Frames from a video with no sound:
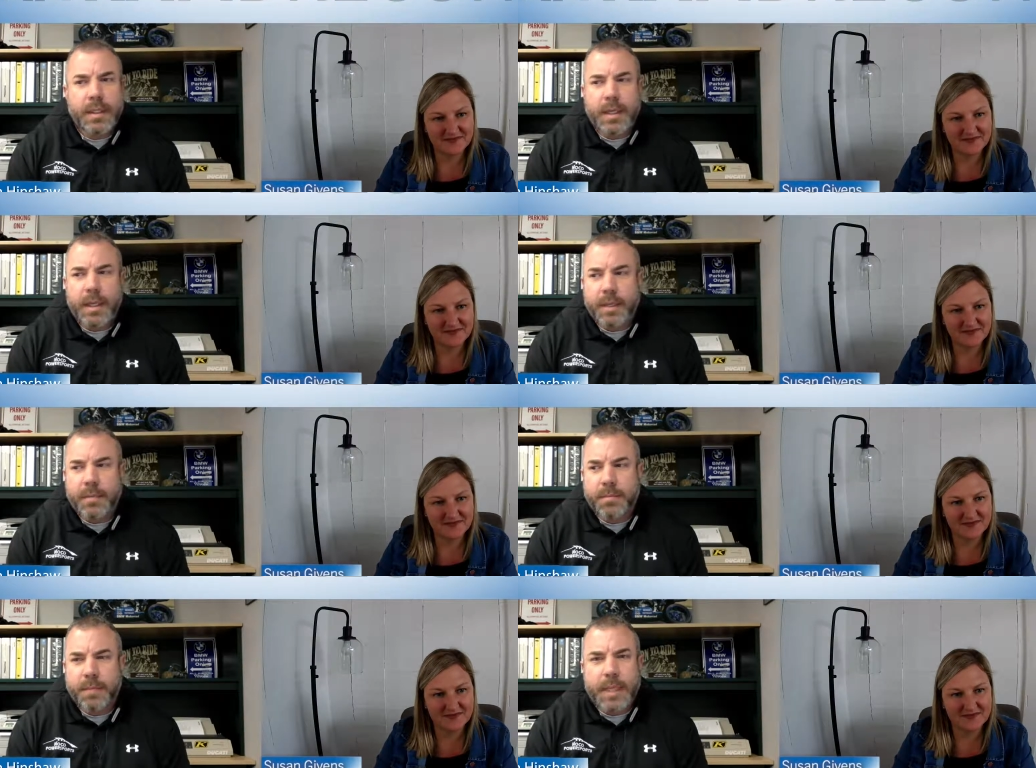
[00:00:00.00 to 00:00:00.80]

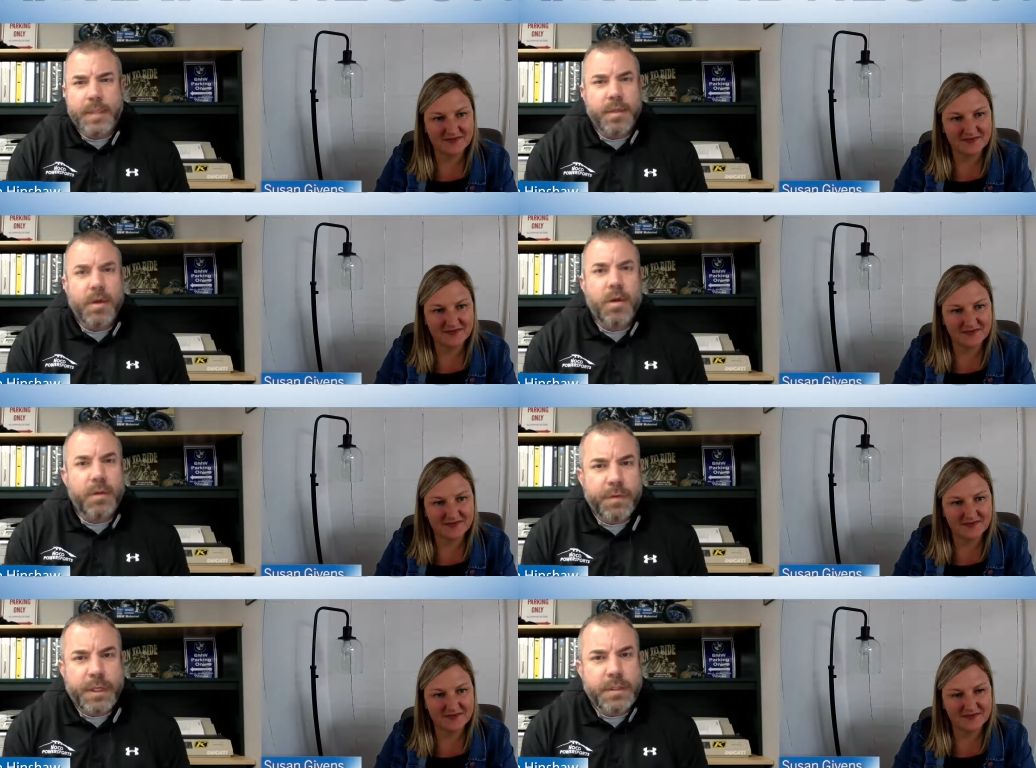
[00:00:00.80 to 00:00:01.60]
Speaker 1: Um, as all
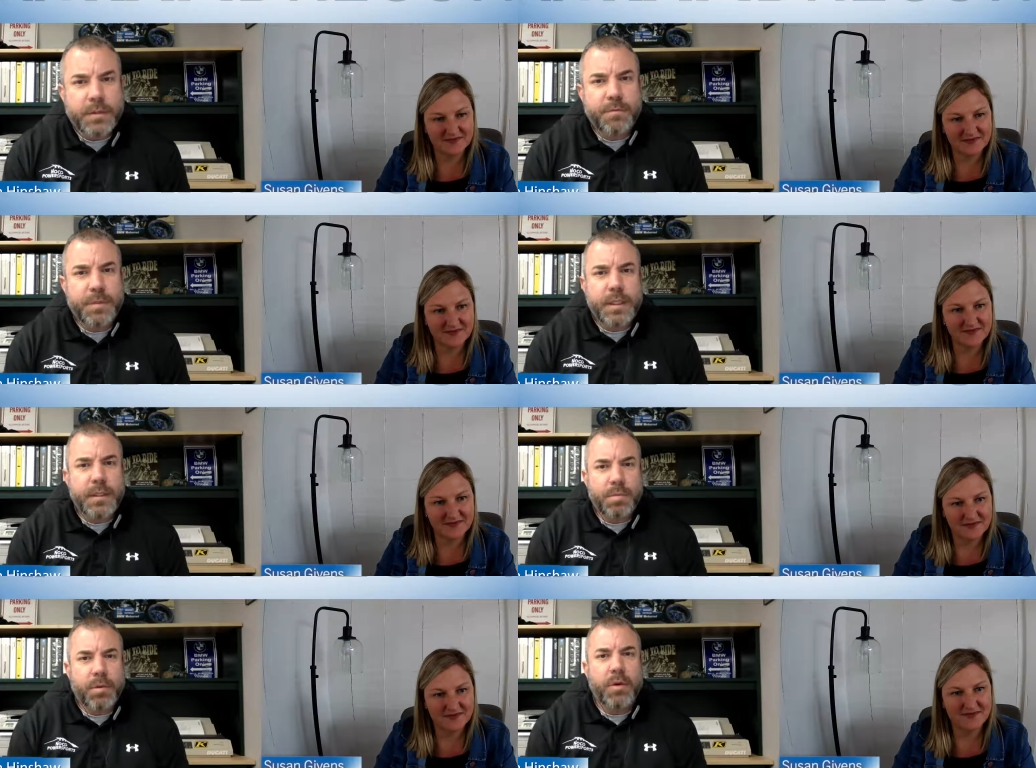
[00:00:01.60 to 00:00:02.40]
of us who've been
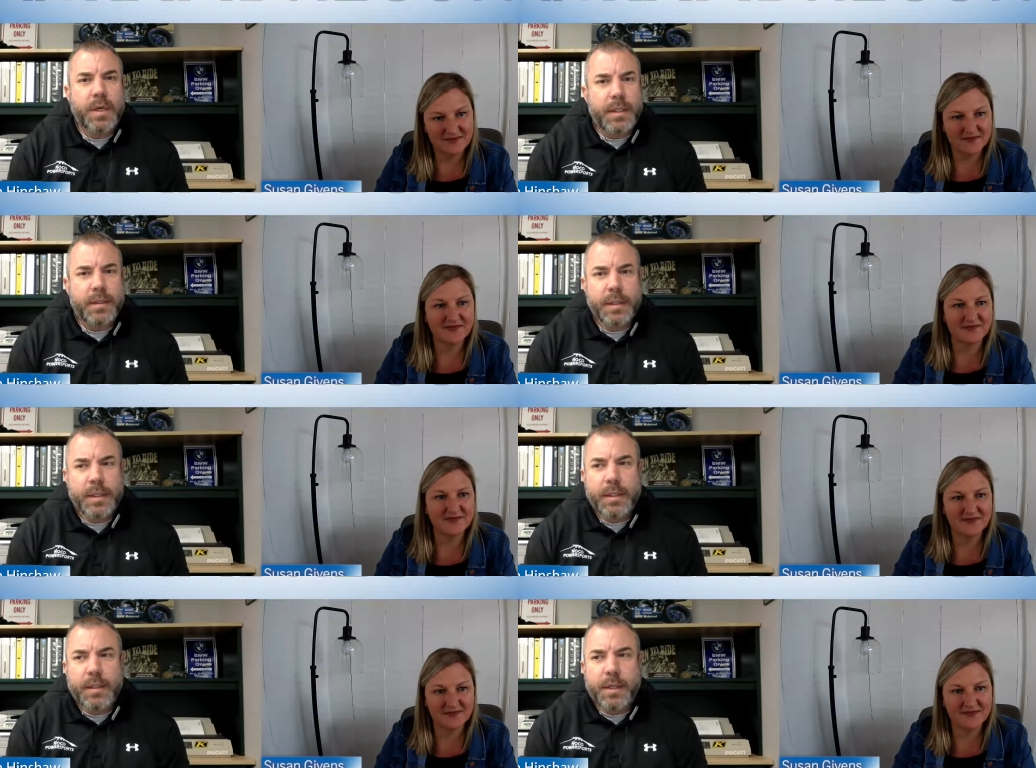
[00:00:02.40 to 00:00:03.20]
deployed,
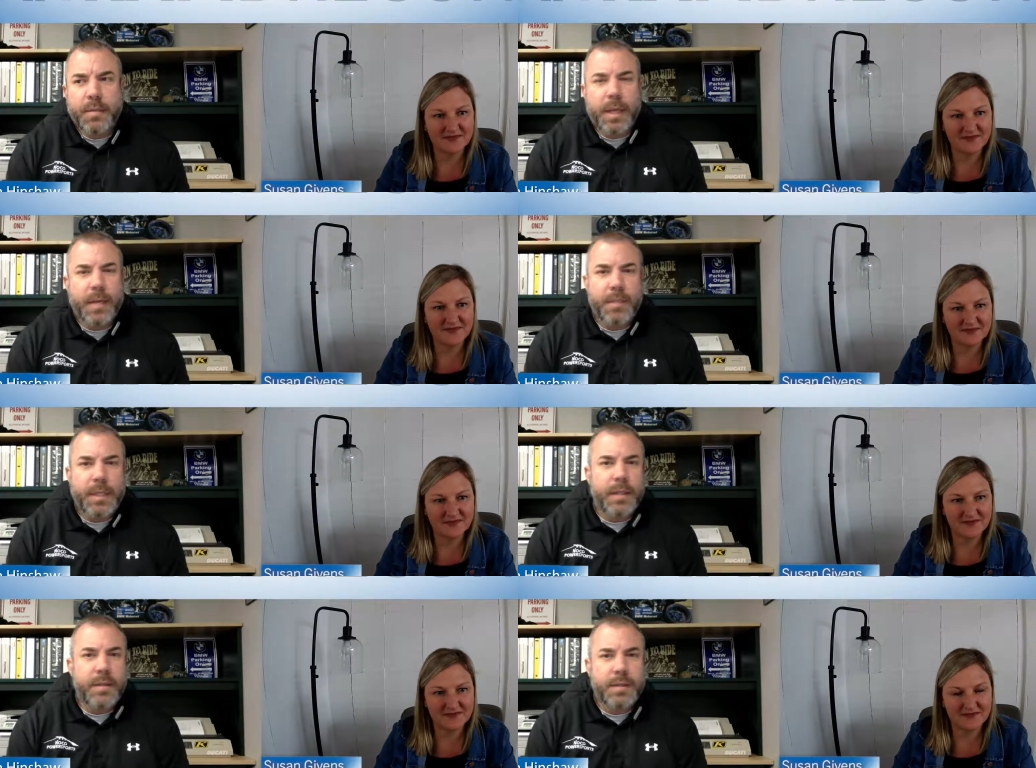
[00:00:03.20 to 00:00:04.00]
there might
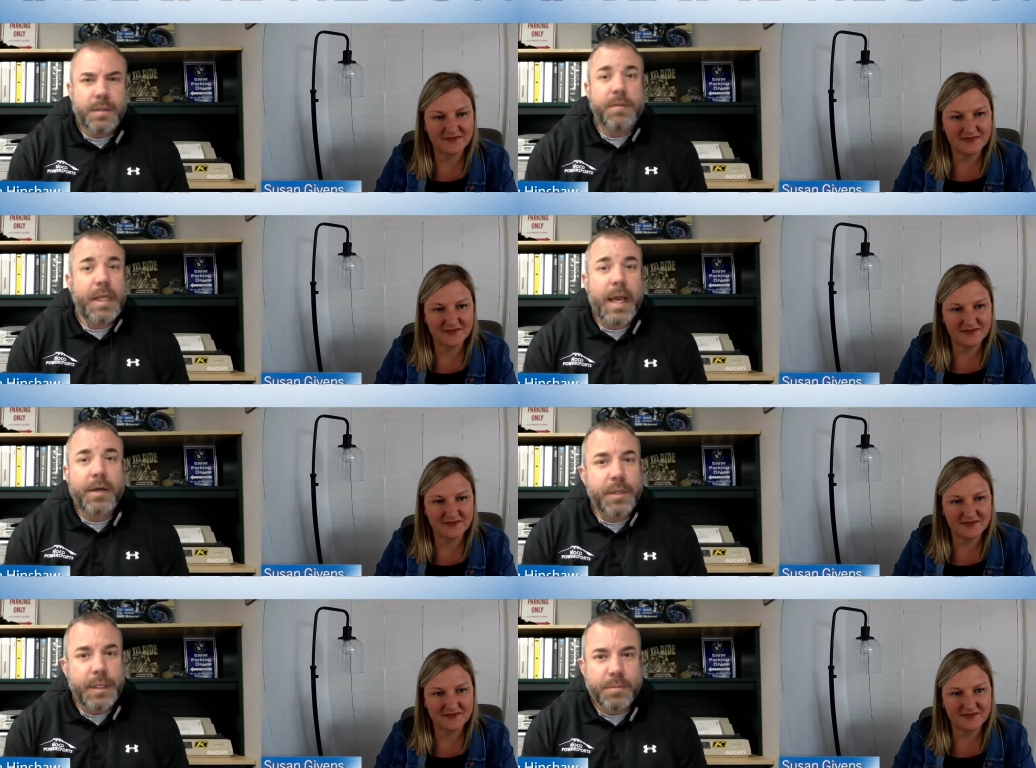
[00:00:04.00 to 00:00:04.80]
be some of the
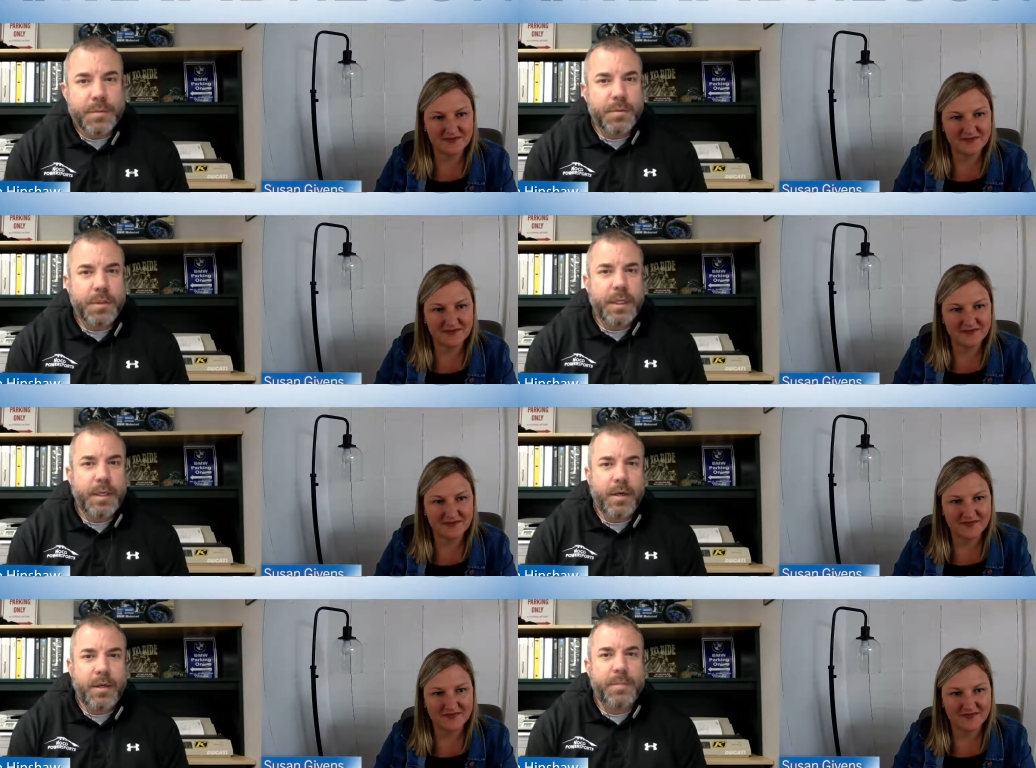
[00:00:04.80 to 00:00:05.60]
acronyms, whether you
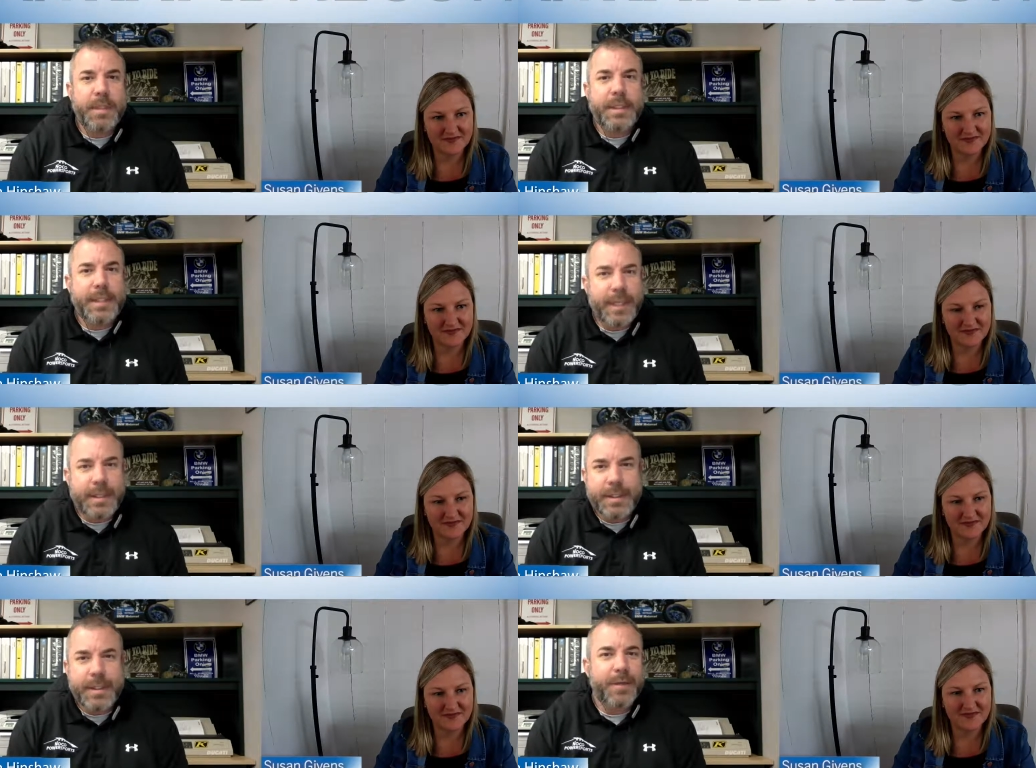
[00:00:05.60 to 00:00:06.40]
call it
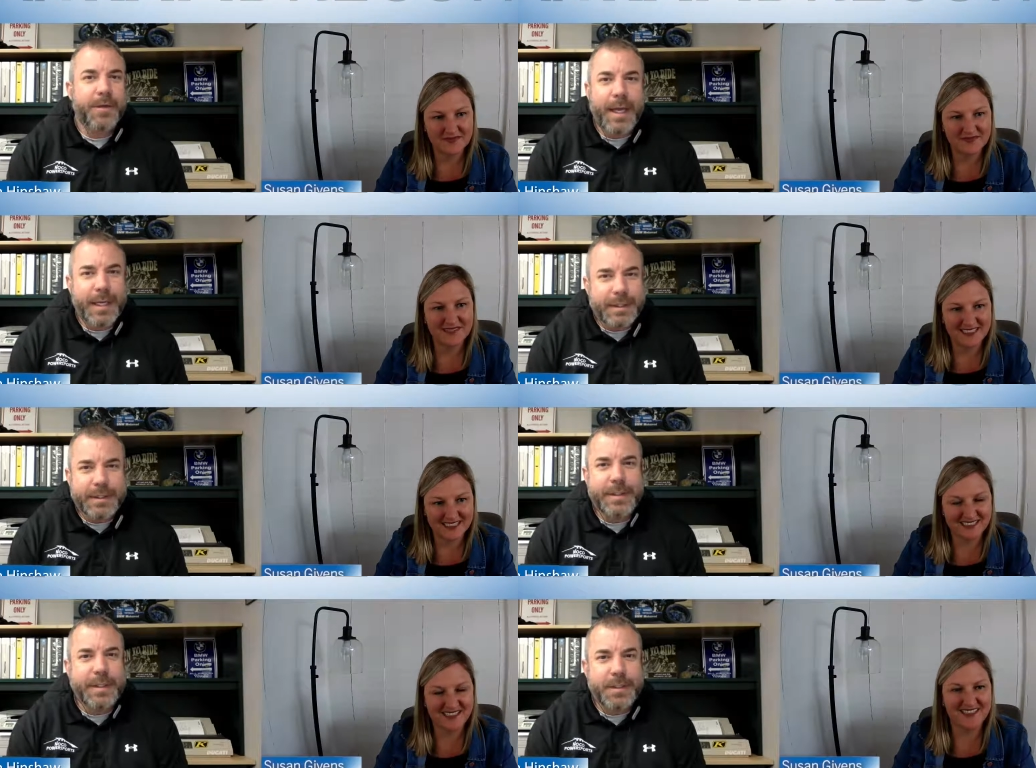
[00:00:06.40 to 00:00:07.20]
PTSD or
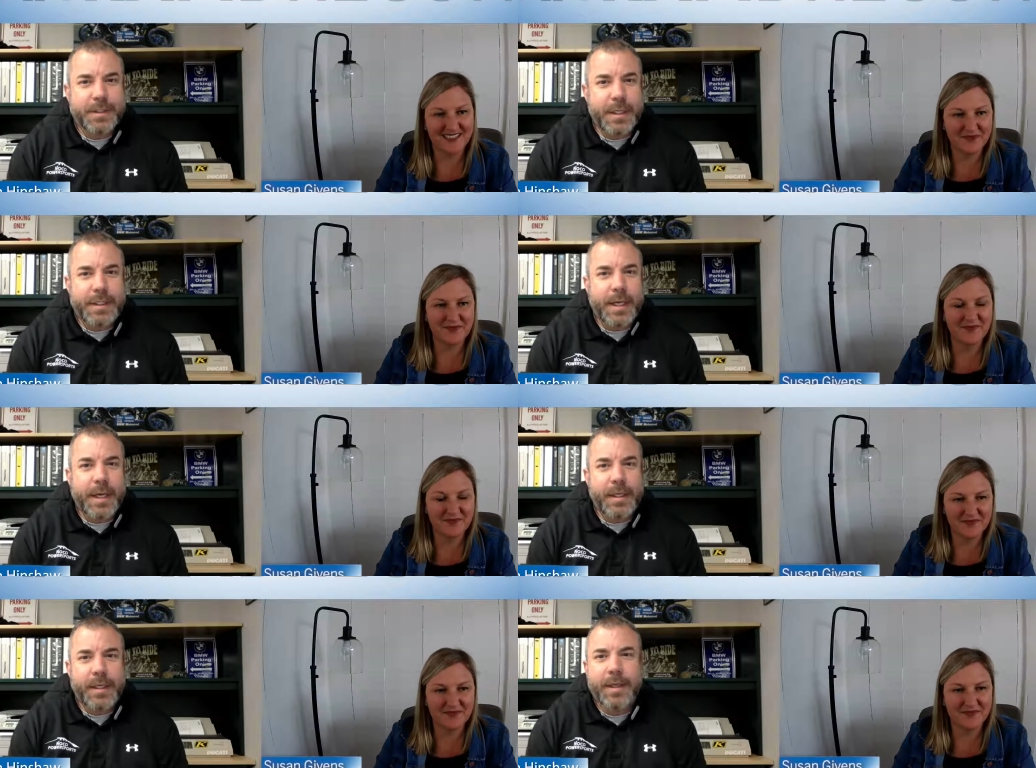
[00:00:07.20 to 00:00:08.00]
anxiousness or
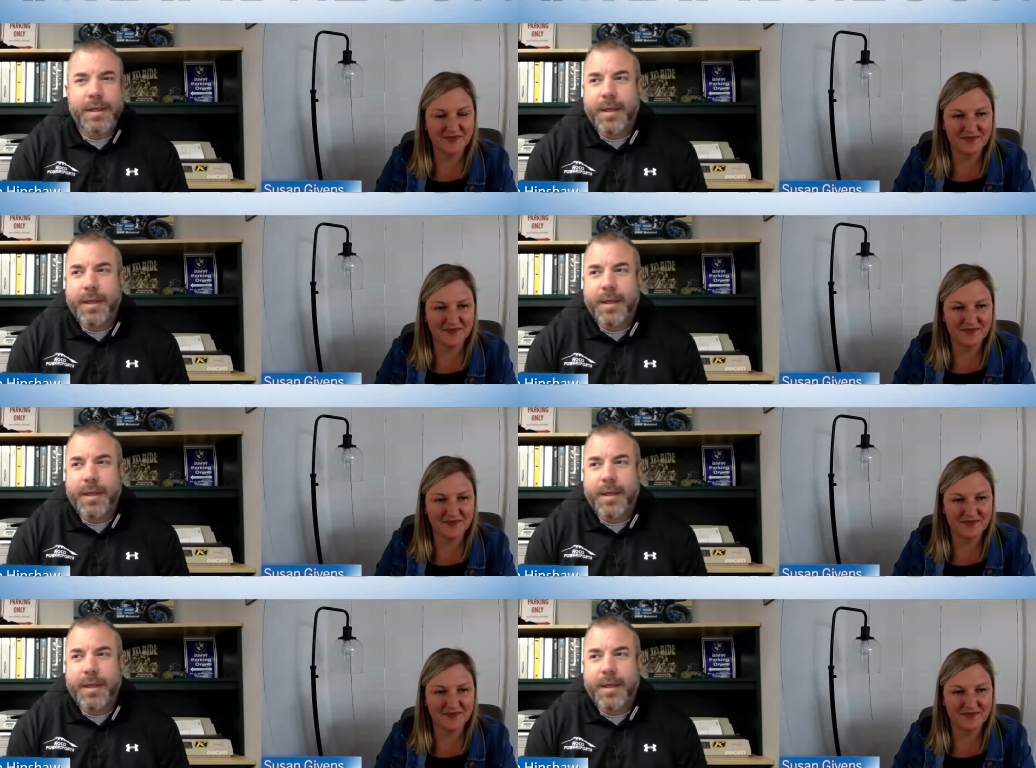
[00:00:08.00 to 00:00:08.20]
anxiety.